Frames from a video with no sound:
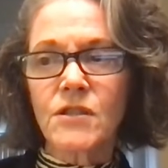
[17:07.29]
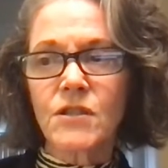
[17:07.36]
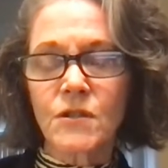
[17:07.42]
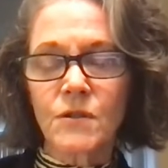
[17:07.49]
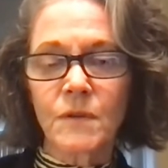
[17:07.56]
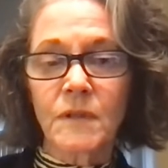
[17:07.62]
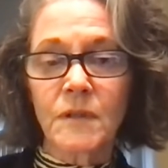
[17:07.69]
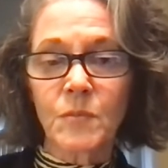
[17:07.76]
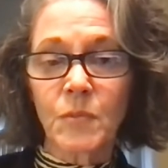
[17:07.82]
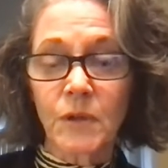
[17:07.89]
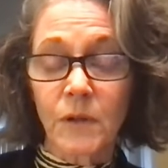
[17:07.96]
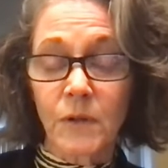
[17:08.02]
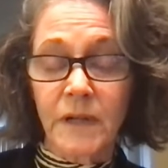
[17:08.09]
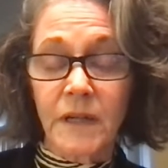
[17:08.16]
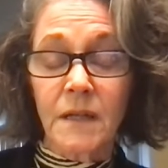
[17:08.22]
do an
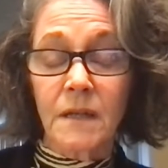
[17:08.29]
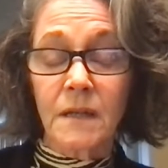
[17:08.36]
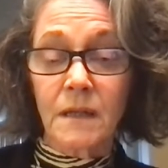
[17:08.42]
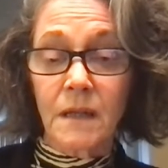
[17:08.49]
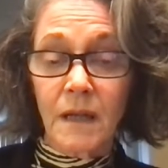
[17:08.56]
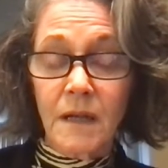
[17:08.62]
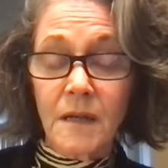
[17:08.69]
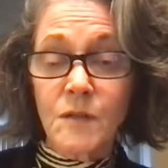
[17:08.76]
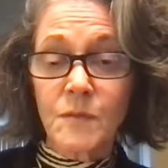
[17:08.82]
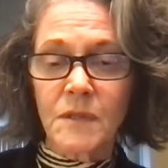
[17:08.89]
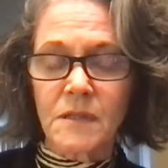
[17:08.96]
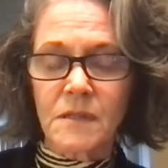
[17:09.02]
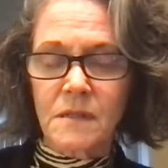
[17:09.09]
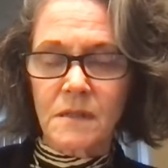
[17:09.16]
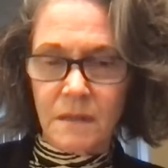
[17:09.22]
employee
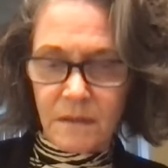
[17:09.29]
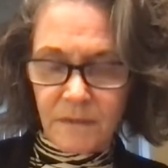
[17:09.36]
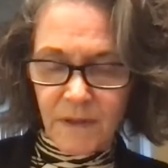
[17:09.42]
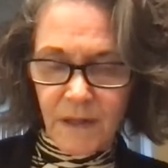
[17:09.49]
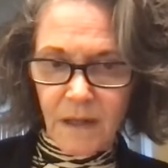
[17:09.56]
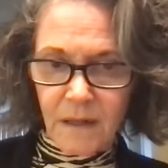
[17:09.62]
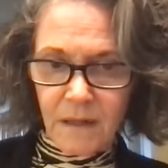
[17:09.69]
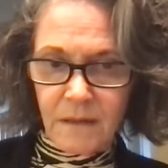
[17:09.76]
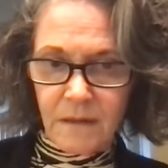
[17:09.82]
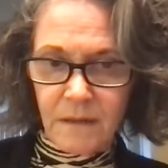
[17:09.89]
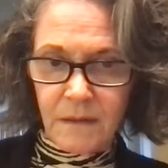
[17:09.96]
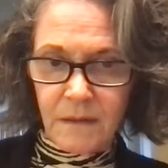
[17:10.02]
engagement survey.